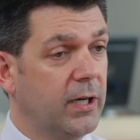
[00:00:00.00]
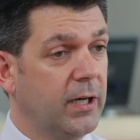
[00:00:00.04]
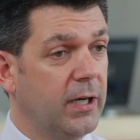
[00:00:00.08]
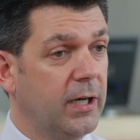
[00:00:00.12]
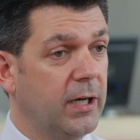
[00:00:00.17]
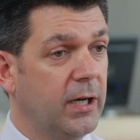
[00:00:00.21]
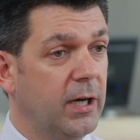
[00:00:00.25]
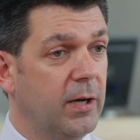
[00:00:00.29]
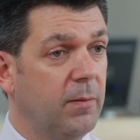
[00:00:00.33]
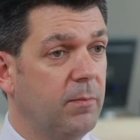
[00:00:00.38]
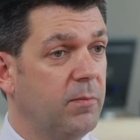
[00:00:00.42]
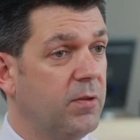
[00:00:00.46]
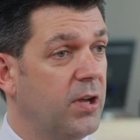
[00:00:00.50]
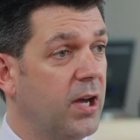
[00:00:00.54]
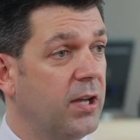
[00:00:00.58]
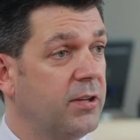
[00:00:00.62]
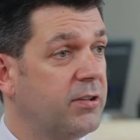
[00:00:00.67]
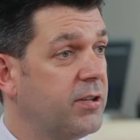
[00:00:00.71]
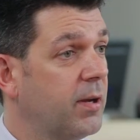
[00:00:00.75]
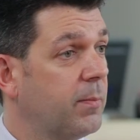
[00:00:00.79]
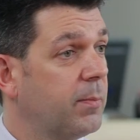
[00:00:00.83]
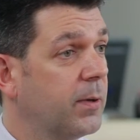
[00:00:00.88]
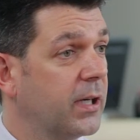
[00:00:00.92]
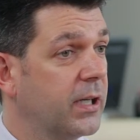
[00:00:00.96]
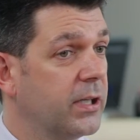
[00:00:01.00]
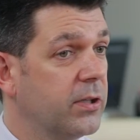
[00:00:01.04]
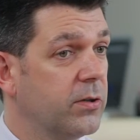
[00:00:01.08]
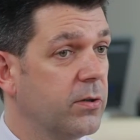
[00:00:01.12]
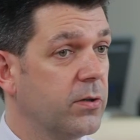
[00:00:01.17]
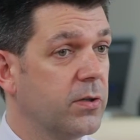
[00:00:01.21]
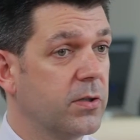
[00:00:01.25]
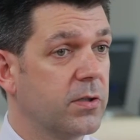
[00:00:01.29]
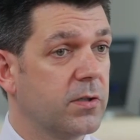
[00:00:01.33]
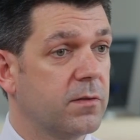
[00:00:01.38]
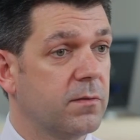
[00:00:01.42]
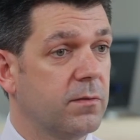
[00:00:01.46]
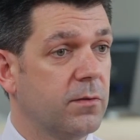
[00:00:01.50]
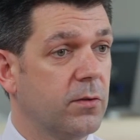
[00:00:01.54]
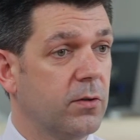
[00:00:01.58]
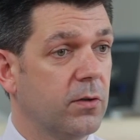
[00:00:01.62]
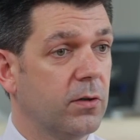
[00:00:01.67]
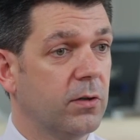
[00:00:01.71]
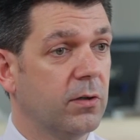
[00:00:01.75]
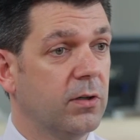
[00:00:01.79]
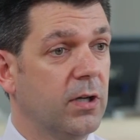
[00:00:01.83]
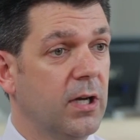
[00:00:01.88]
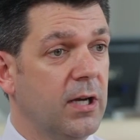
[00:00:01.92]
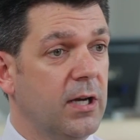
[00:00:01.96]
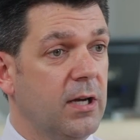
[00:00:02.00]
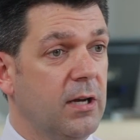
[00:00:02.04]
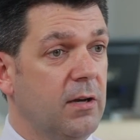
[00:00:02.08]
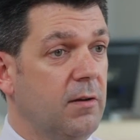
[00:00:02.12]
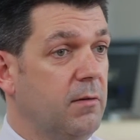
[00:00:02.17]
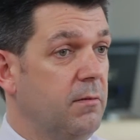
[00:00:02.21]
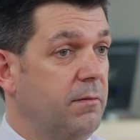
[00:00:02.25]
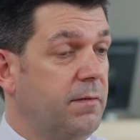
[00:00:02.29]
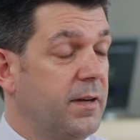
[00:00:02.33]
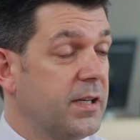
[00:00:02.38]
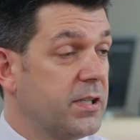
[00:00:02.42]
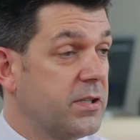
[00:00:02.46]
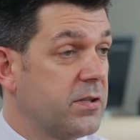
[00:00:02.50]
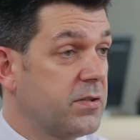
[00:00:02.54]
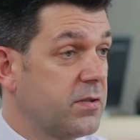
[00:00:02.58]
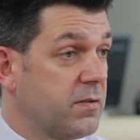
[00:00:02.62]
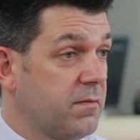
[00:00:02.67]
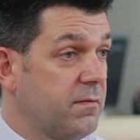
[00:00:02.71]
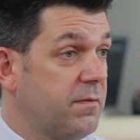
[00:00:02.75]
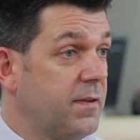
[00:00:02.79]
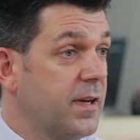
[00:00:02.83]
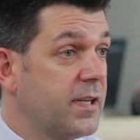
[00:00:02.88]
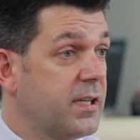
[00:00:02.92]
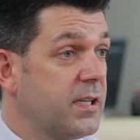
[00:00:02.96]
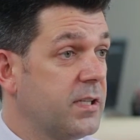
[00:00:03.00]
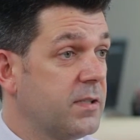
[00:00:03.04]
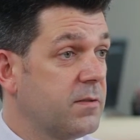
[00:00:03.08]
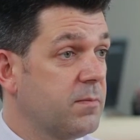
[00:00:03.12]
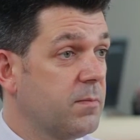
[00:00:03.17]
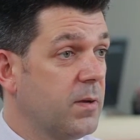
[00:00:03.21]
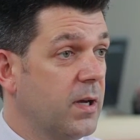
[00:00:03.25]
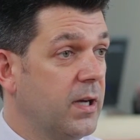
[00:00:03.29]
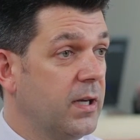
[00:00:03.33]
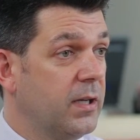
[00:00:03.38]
and typically used for fixtures and fittings